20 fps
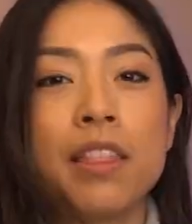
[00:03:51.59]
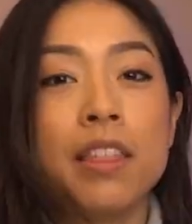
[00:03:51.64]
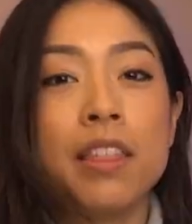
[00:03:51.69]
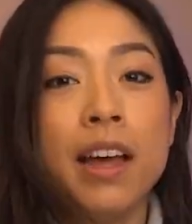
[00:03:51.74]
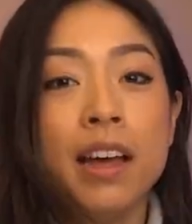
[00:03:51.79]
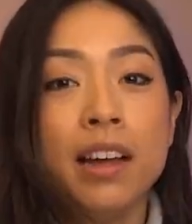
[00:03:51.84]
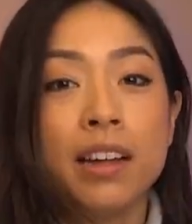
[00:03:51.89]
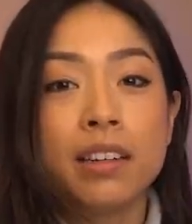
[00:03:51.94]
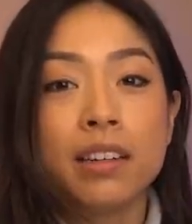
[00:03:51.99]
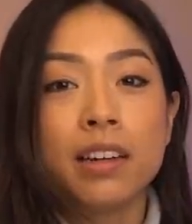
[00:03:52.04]

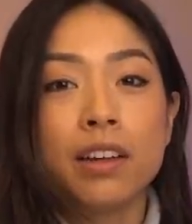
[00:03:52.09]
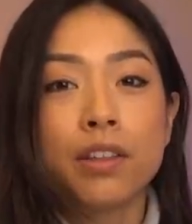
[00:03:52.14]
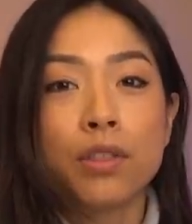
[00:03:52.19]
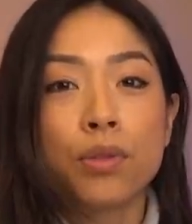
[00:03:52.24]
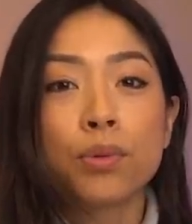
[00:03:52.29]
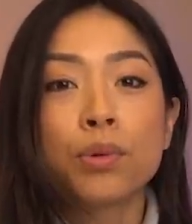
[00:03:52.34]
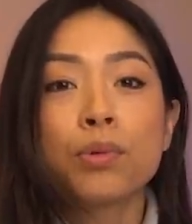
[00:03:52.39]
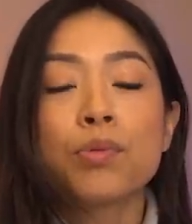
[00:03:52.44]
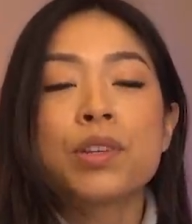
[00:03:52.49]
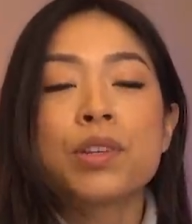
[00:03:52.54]
Then,
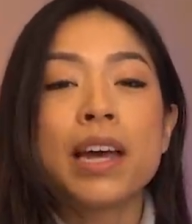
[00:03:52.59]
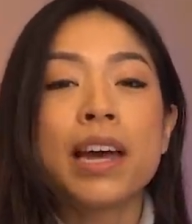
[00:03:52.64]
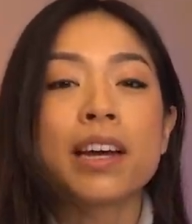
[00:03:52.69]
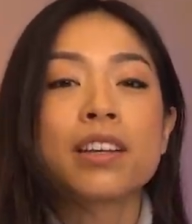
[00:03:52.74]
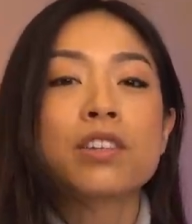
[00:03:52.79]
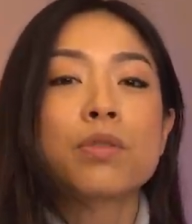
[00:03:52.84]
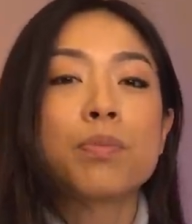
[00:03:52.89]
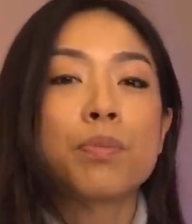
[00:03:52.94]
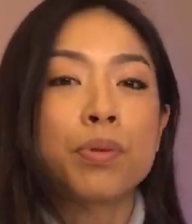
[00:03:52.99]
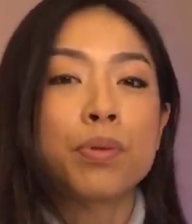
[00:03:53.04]
through
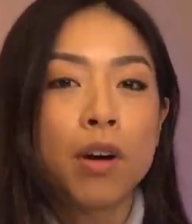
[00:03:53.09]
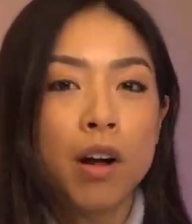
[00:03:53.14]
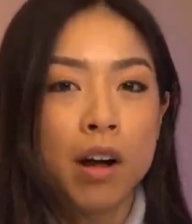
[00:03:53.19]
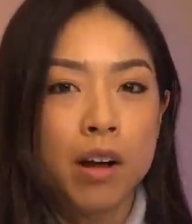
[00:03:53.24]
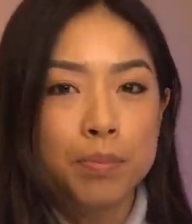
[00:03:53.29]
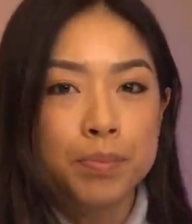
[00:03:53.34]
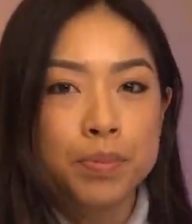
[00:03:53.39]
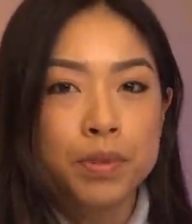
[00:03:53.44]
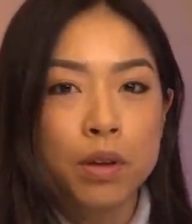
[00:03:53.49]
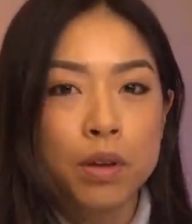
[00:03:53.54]
text
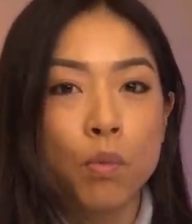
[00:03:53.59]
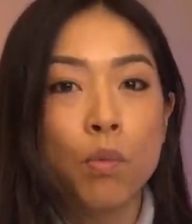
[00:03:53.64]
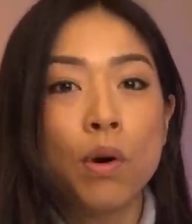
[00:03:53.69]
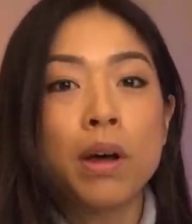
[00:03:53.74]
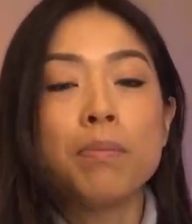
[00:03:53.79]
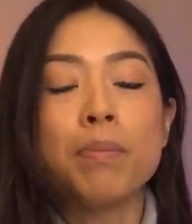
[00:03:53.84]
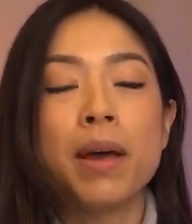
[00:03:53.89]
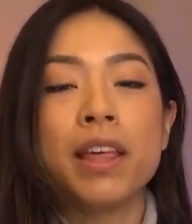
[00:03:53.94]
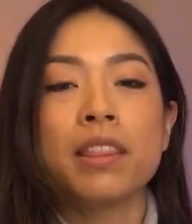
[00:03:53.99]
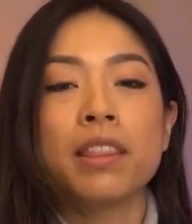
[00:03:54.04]
prompts,
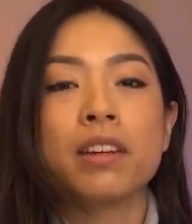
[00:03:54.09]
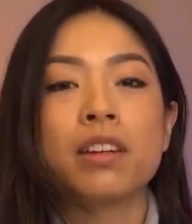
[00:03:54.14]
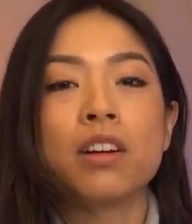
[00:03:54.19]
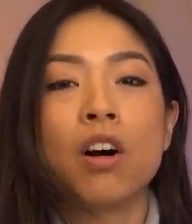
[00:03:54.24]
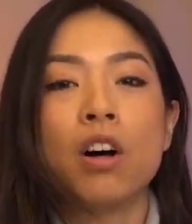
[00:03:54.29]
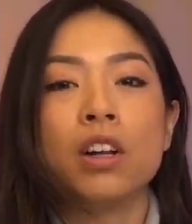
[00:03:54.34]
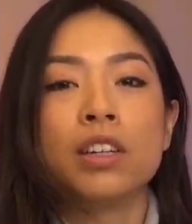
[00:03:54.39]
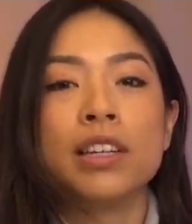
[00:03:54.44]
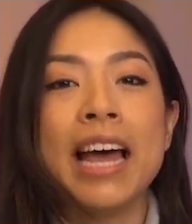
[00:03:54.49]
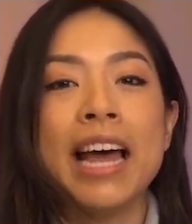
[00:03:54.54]
one method
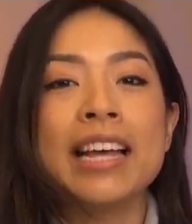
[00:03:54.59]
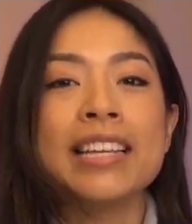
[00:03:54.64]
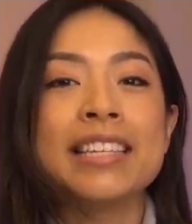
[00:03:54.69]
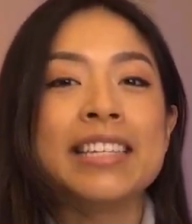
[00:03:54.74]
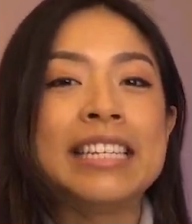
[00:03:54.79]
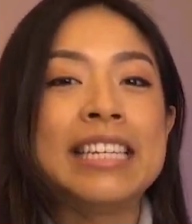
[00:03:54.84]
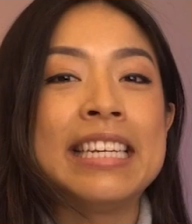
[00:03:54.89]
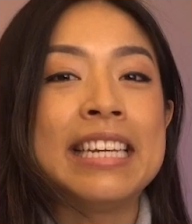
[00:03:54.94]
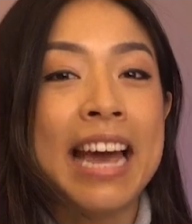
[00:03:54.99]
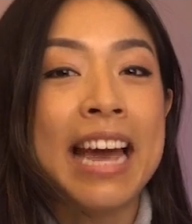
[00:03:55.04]
called S
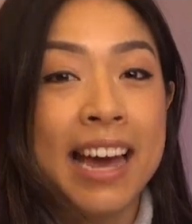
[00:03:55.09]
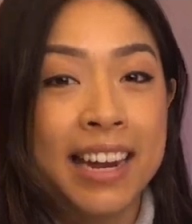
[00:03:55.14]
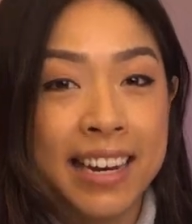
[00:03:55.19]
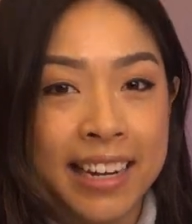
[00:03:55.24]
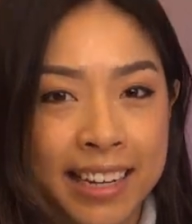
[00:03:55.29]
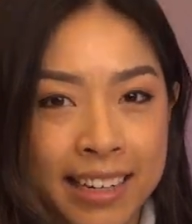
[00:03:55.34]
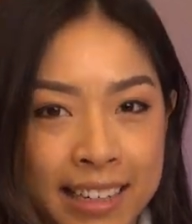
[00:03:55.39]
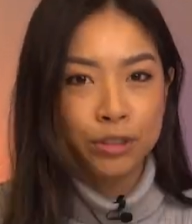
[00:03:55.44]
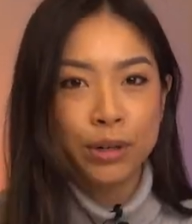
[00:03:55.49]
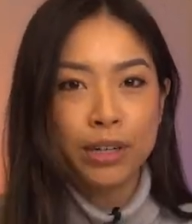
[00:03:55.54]
D
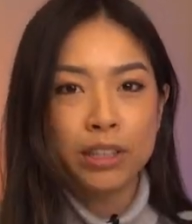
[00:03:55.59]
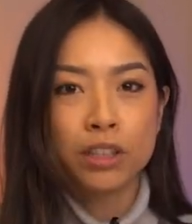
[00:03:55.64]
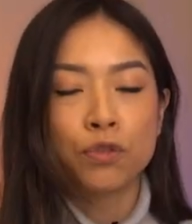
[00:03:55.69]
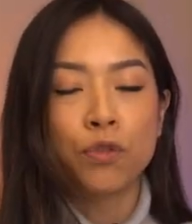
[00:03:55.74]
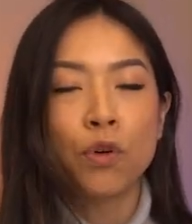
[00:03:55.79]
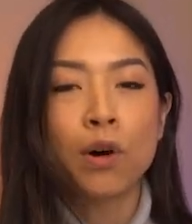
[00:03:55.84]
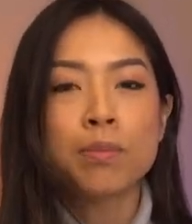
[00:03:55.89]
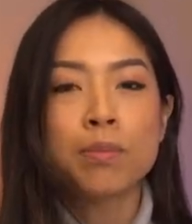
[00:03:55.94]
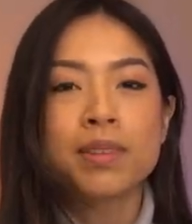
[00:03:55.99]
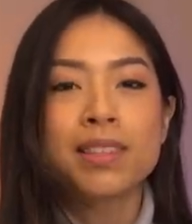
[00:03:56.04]
Edit
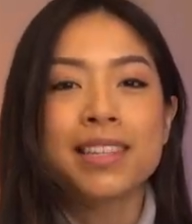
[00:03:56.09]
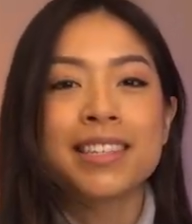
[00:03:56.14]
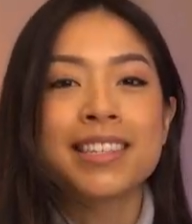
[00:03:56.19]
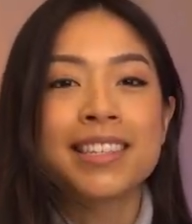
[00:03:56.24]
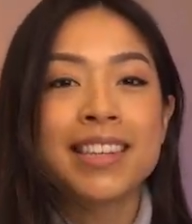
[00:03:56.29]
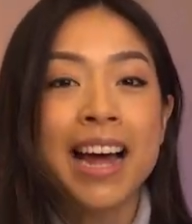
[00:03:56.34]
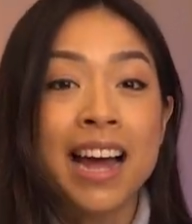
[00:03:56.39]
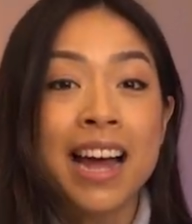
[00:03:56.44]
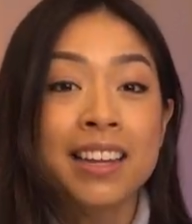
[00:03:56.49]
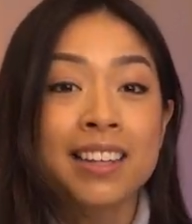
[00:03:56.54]
transforms the
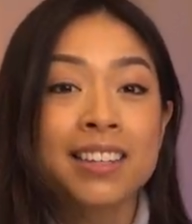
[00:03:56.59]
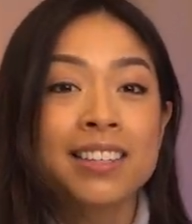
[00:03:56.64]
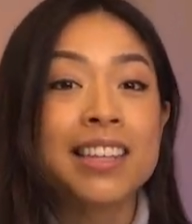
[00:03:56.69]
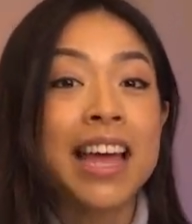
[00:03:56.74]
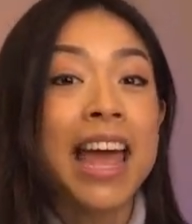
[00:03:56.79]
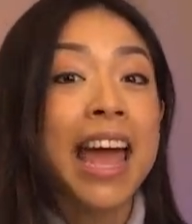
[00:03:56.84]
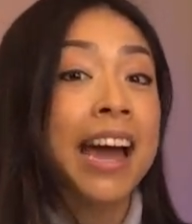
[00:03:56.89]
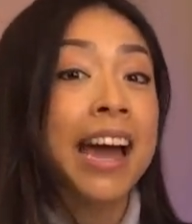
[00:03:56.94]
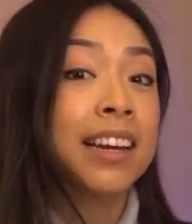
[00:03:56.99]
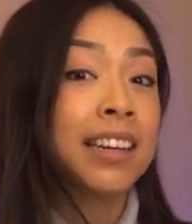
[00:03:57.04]
styles
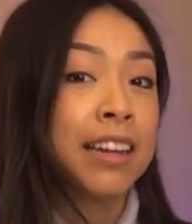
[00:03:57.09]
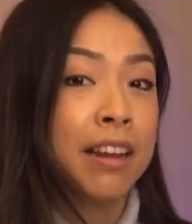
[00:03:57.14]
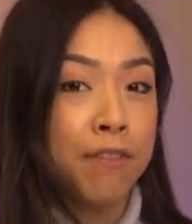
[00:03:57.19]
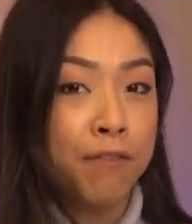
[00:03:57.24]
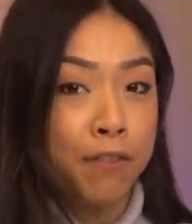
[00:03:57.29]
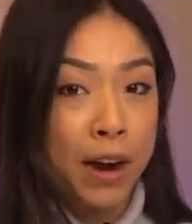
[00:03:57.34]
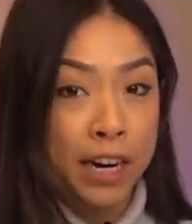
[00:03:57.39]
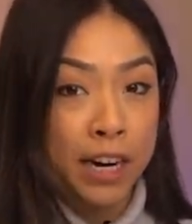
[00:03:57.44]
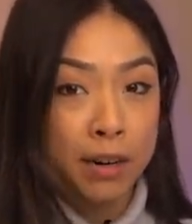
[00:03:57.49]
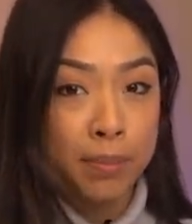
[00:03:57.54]
and
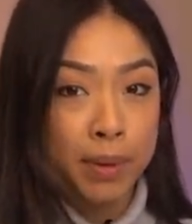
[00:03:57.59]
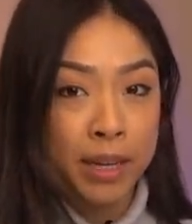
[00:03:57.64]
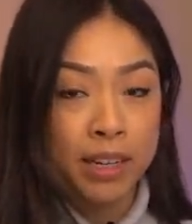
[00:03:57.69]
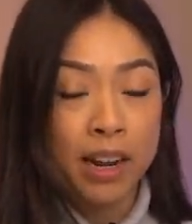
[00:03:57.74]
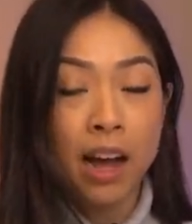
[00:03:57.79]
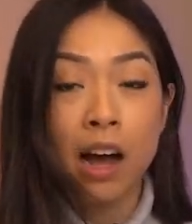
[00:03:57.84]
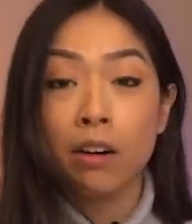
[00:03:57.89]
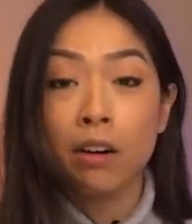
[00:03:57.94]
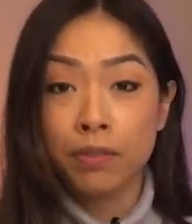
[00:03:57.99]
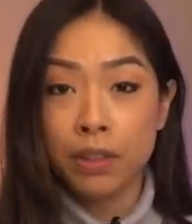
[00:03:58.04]
environment
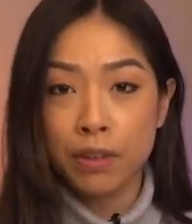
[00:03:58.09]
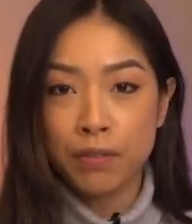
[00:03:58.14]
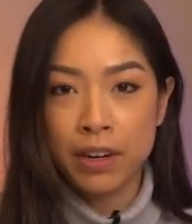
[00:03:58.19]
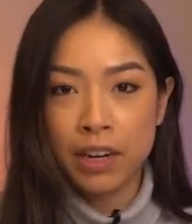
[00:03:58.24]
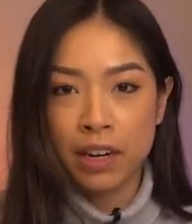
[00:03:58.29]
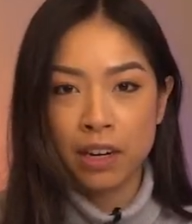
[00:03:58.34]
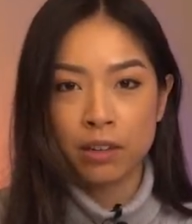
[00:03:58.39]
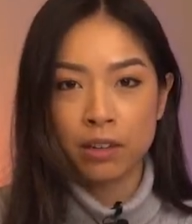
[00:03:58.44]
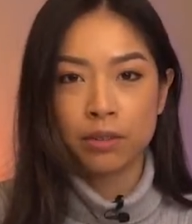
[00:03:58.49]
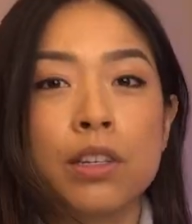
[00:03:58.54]
of the
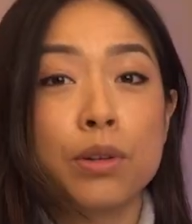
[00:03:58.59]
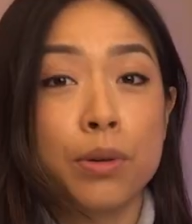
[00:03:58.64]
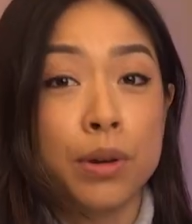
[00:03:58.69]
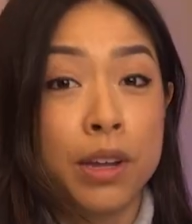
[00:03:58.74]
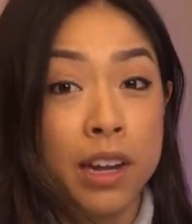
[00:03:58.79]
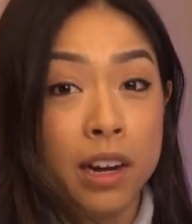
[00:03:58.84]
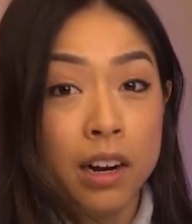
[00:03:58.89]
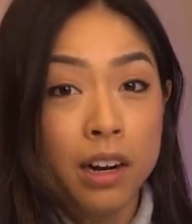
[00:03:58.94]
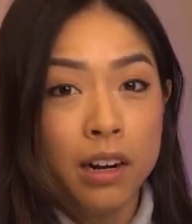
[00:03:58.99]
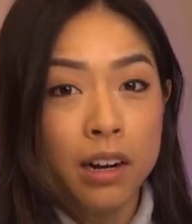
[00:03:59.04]
video. So
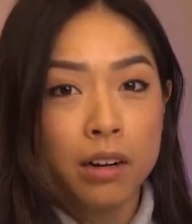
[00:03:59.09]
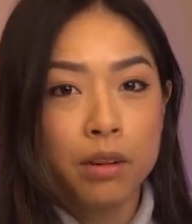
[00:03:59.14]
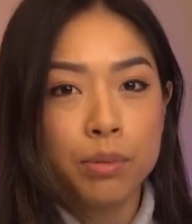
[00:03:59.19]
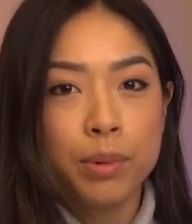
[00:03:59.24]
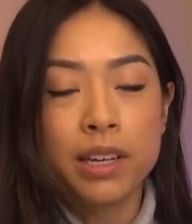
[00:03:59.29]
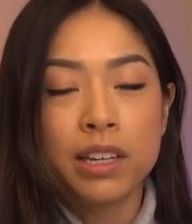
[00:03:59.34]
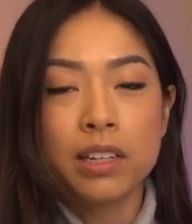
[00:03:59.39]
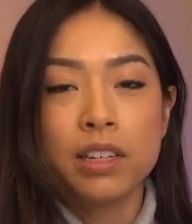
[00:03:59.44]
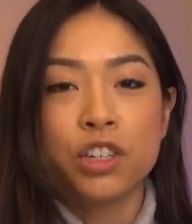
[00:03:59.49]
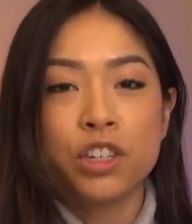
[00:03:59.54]
here,
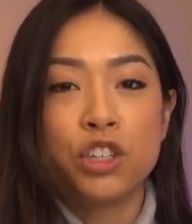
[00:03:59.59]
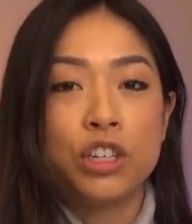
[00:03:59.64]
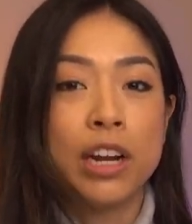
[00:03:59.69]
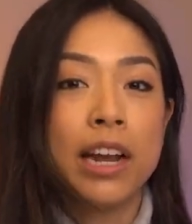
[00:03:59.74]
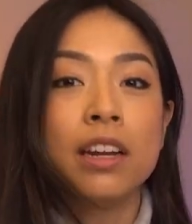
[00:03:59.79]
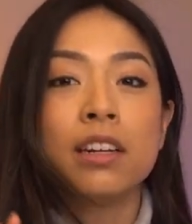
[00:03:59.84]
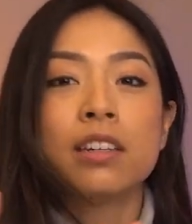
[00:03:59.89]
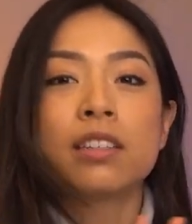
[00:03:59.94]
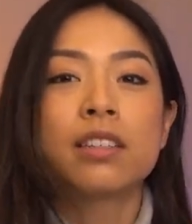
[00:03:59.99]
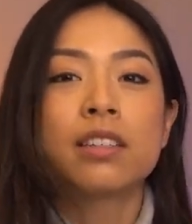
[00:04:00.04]
we can
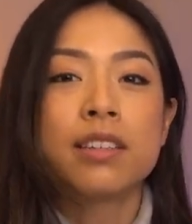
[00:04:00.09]
change